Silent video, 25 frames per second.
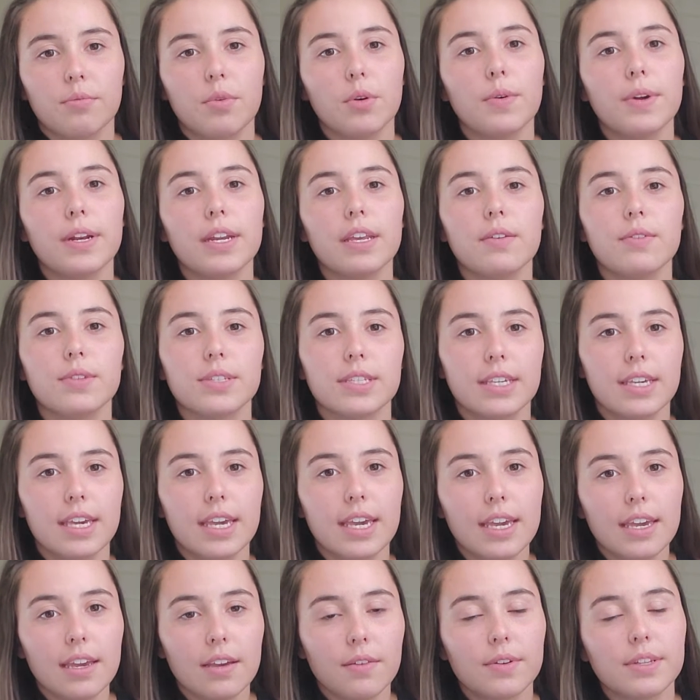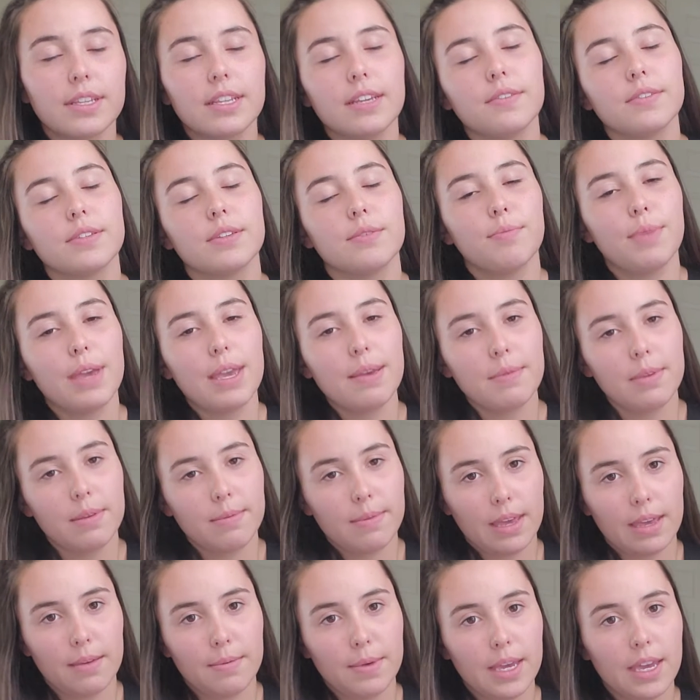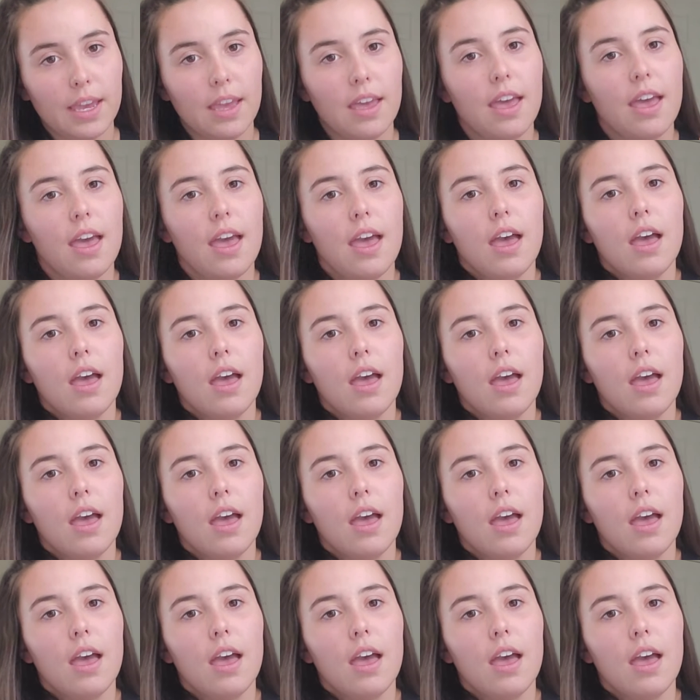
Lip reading: But when he was a kid, when he was a baby,